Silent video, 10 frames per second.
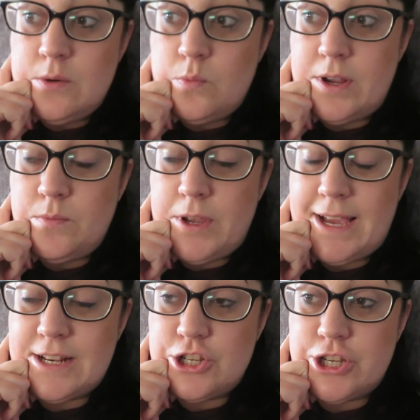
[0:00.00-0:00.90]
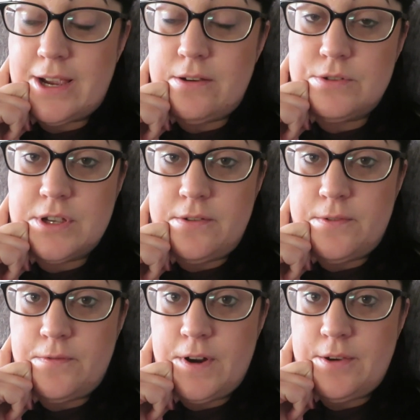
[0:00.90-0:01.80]
when we had a shower, it was
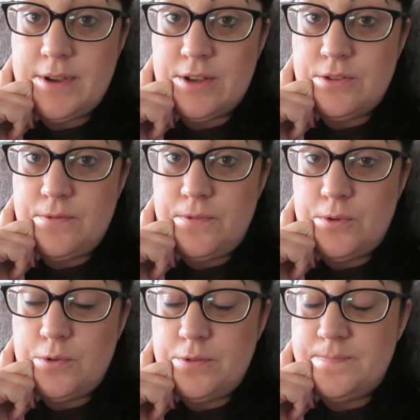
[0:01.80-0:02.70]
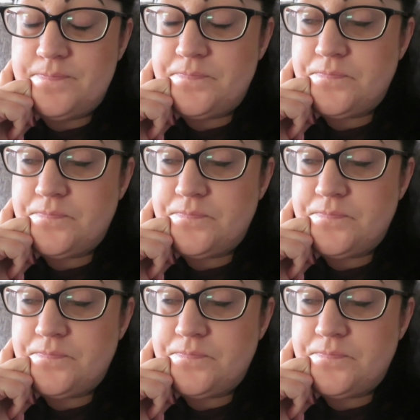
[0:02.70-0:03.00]
overflowing on the floor.